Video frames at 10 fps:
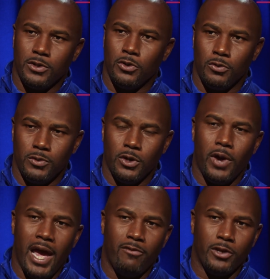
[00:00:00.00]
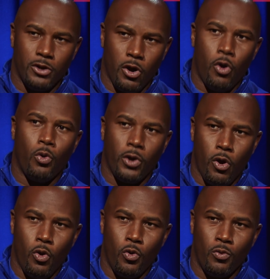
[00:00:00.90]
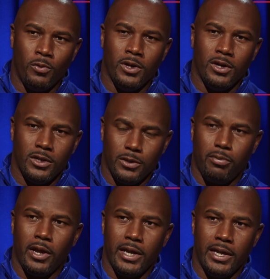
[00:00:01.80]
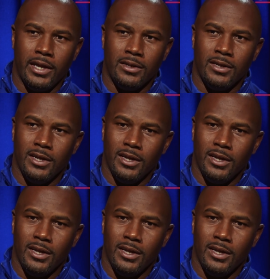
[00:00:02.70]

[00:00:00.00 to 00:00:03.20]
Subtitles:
So, you know, having your own home to play in,